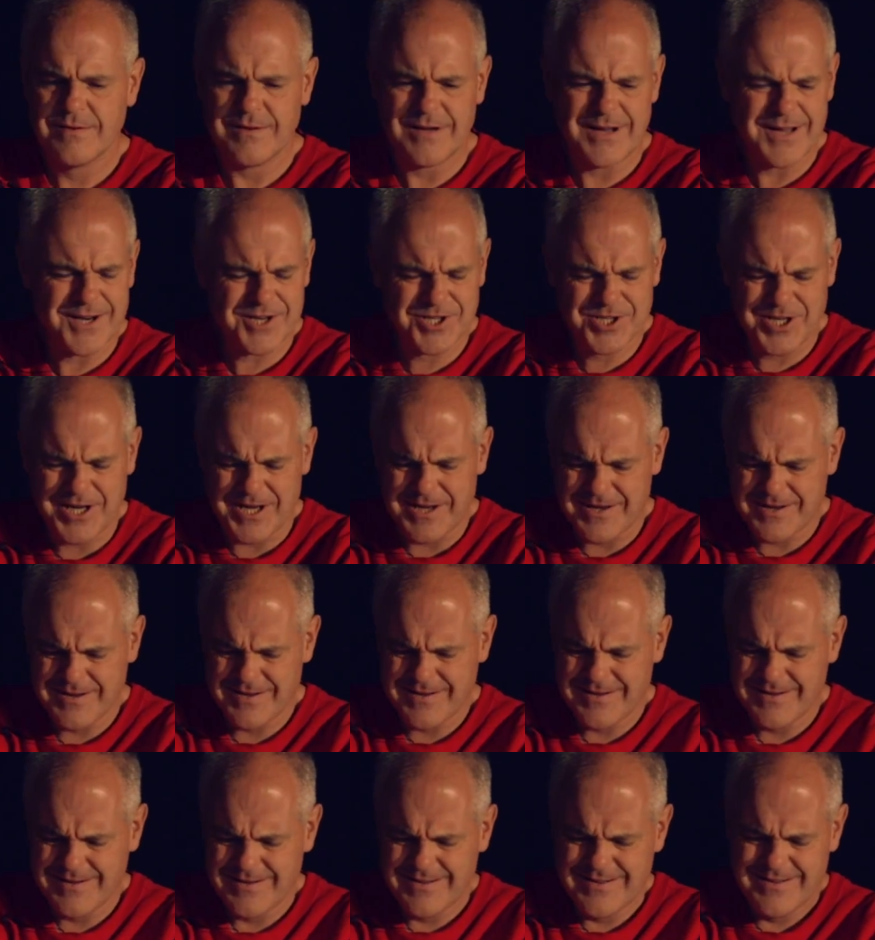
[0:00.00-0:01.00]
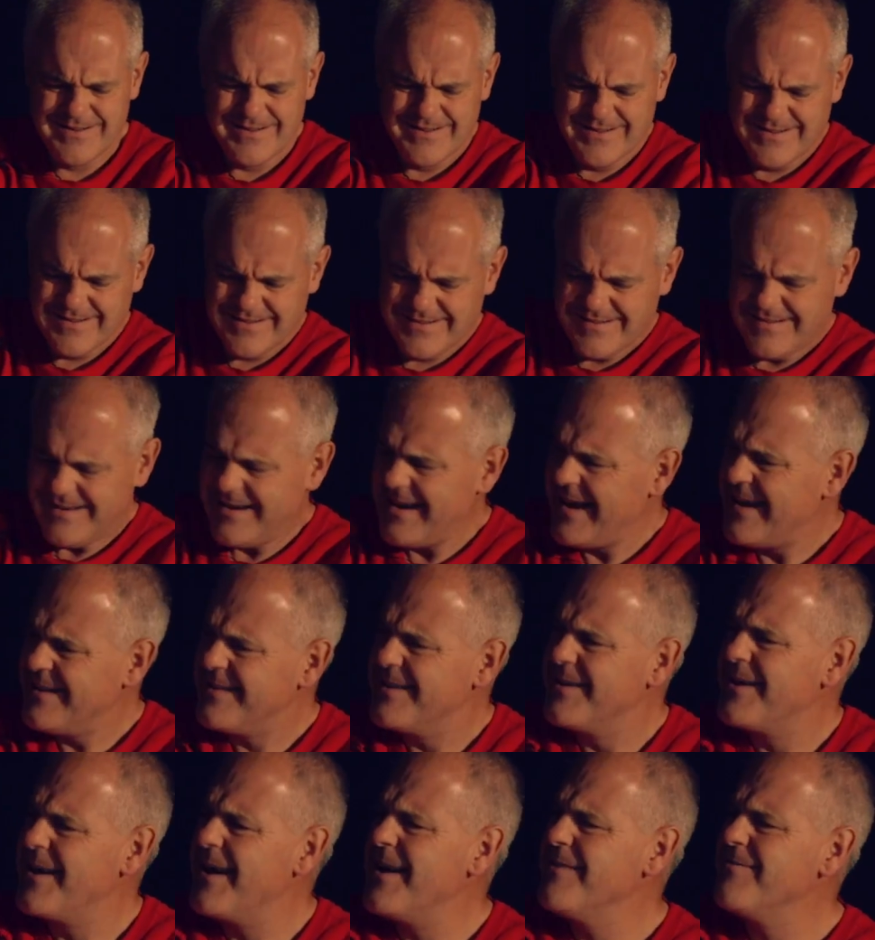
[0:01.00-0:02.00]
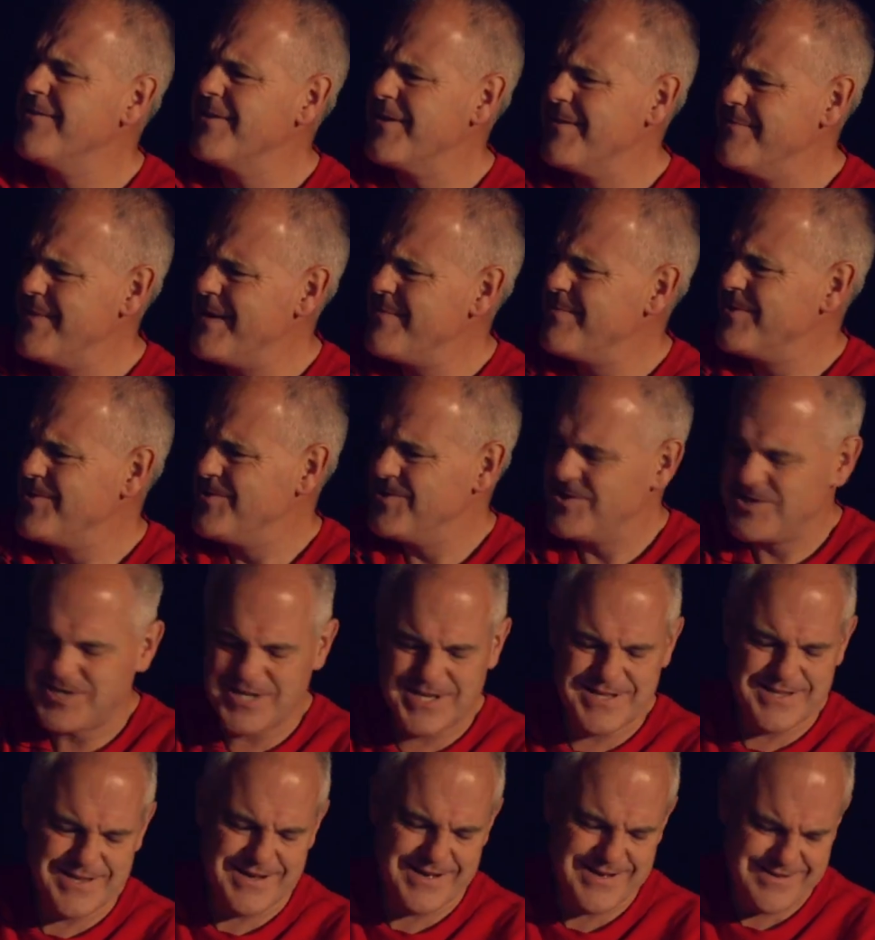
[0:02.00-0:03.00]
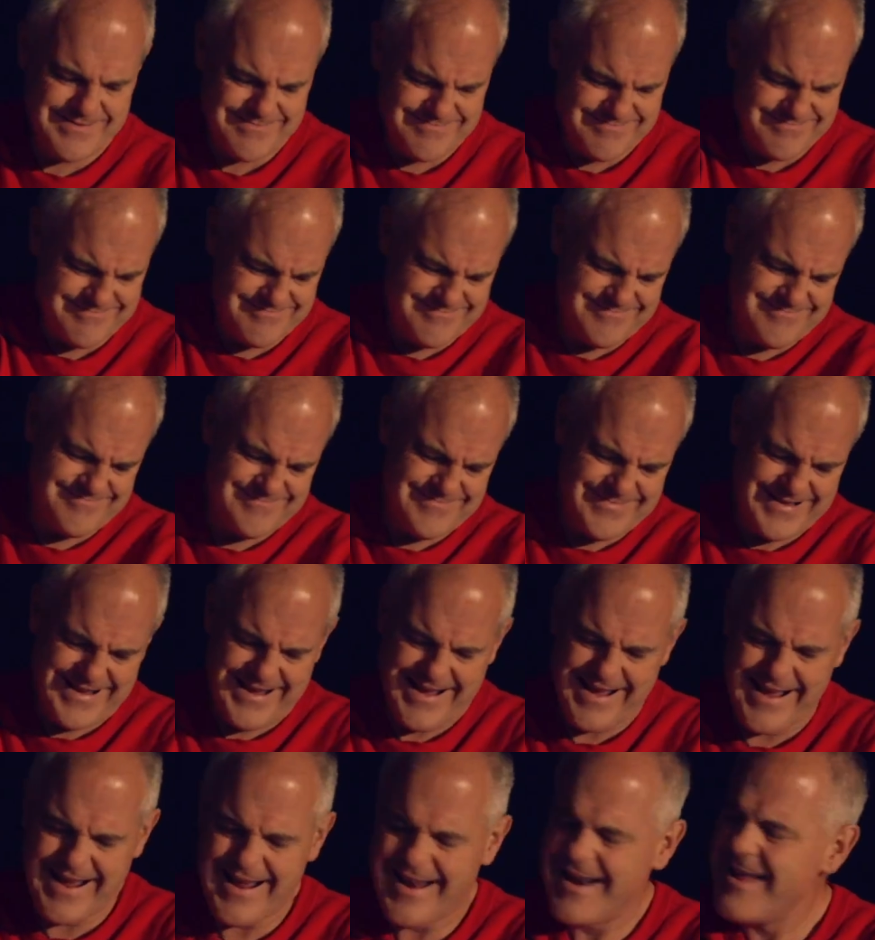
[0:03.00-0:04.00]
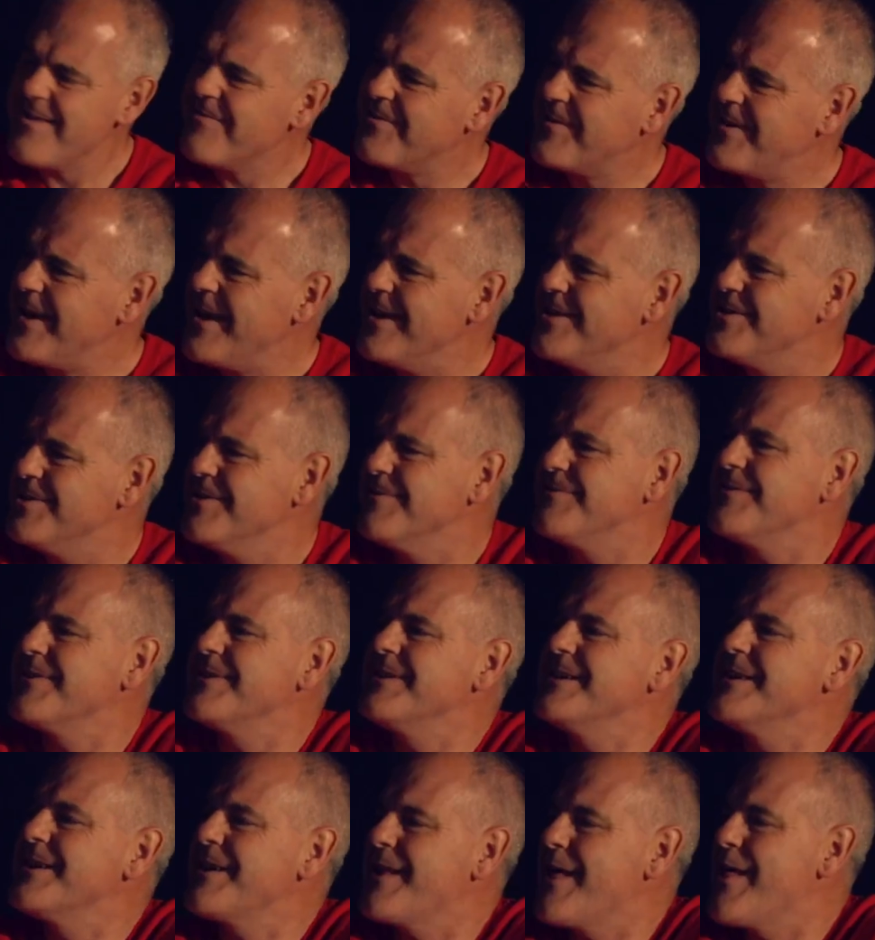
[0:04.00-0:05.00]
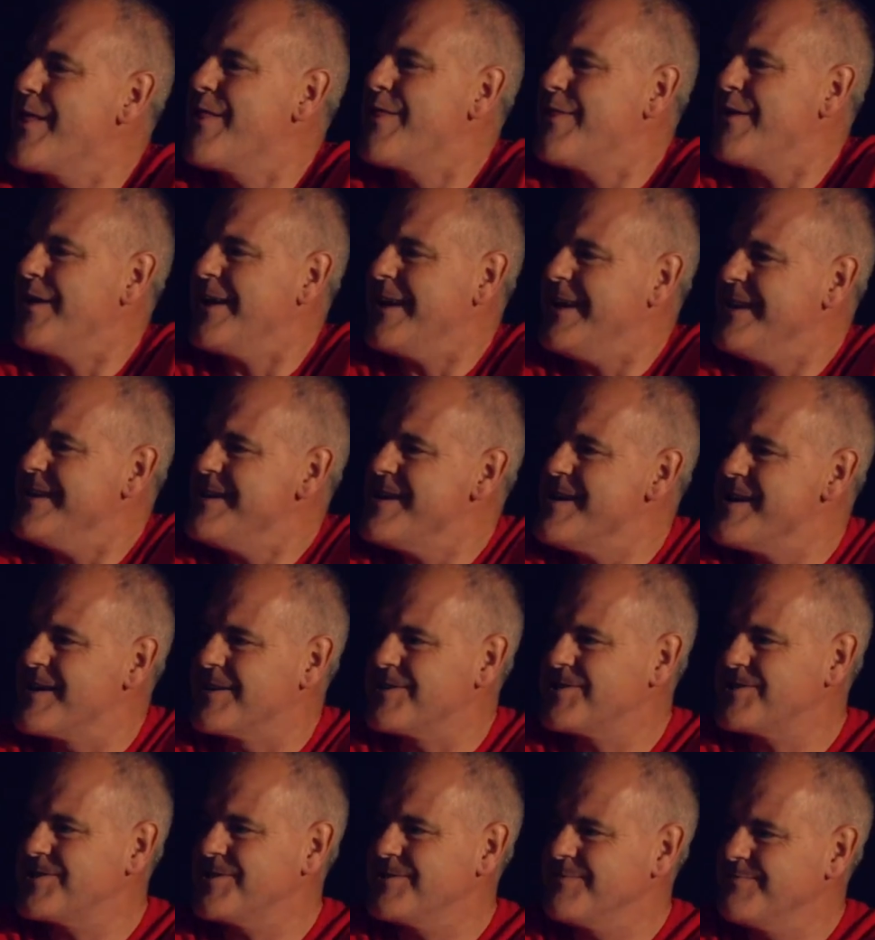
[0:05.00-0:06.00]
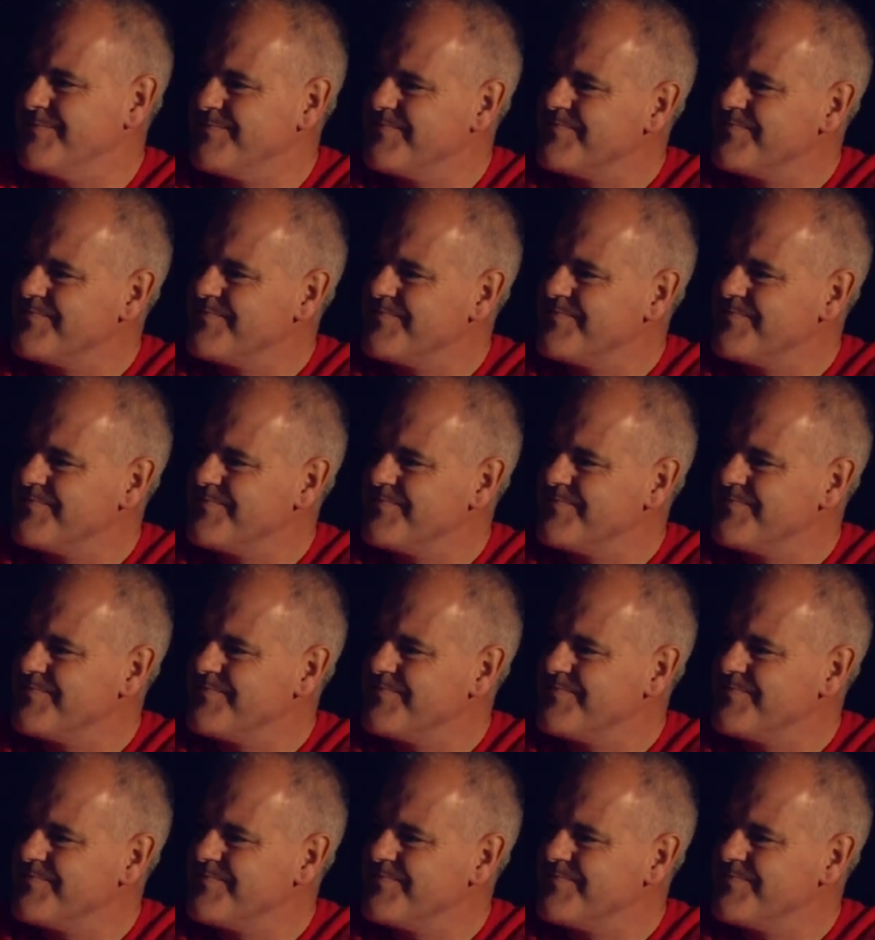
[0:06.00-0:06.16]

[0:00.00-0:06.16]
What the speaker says: Archie, I didn't ever remember you saying that. And I've kent you for near 30 years.